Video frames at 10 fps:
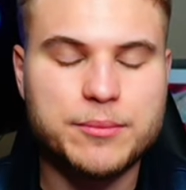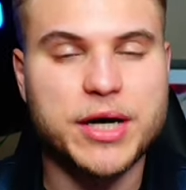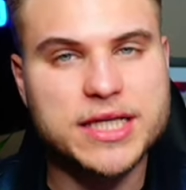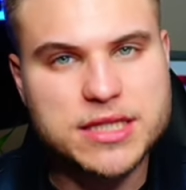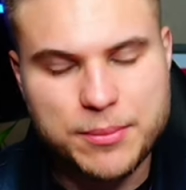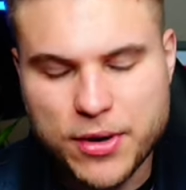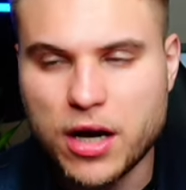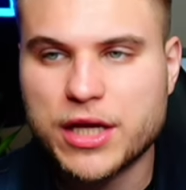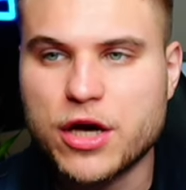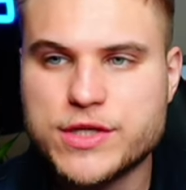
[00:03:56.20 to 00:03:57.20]
But the
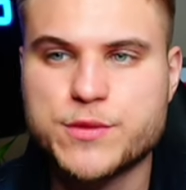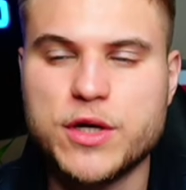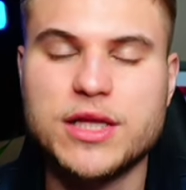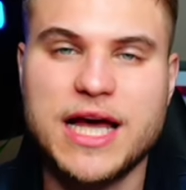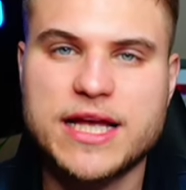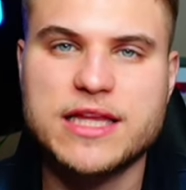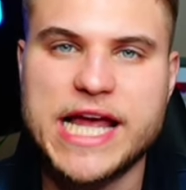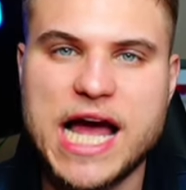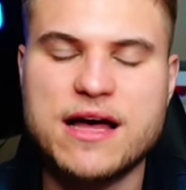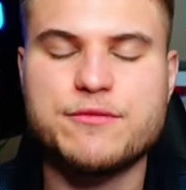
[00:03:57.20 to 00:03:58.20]
Broncos will likely
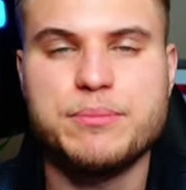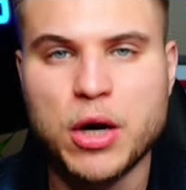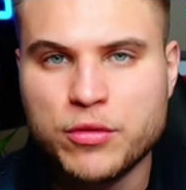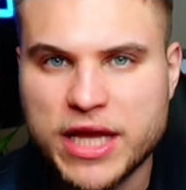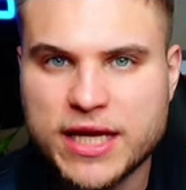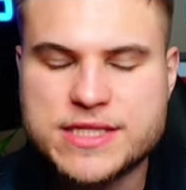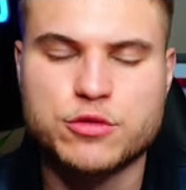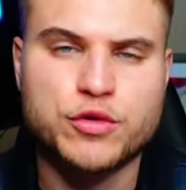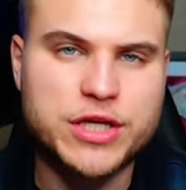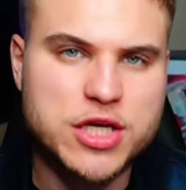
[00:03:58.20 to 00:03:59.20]
have Bo Nix,
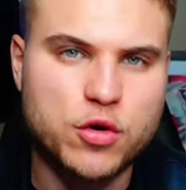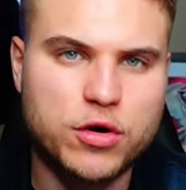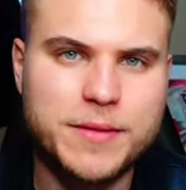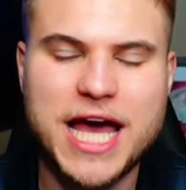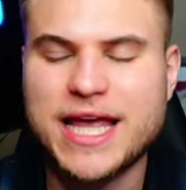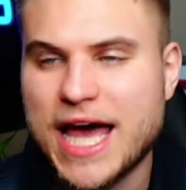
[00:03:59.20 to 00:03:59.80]
a rookie quarterback,